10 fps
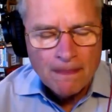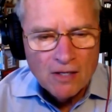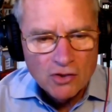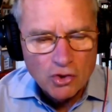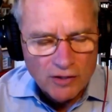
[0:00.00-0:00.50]

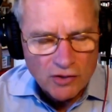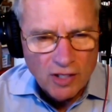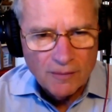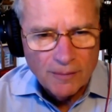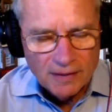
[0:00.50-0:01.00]
So let's
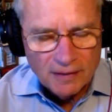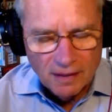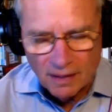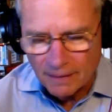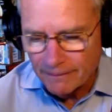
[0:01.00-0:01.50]
talk about
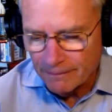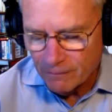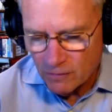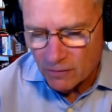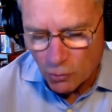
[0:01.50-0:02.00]

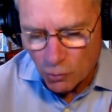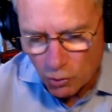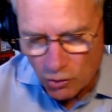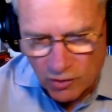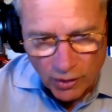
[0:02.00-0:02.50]
the
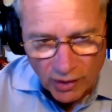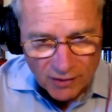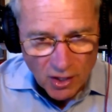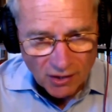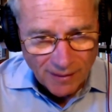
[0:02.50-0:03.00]
rules. We're going
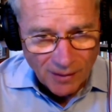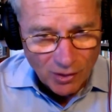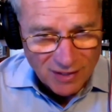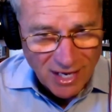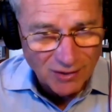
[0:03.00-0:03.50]
to talk to you about what
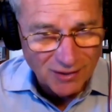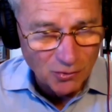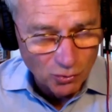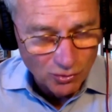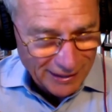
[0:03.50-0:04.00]
it's actually
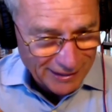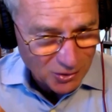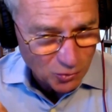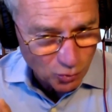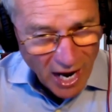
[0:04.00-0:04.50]
to
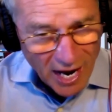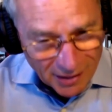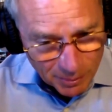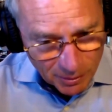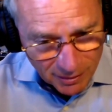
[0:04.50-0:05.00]
ride a
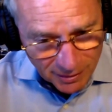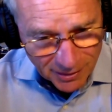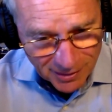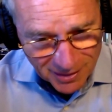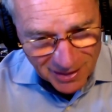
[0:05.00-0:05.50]
bull here
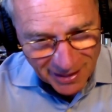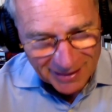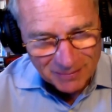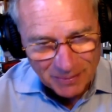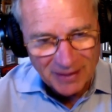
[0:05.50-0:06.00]
in a second.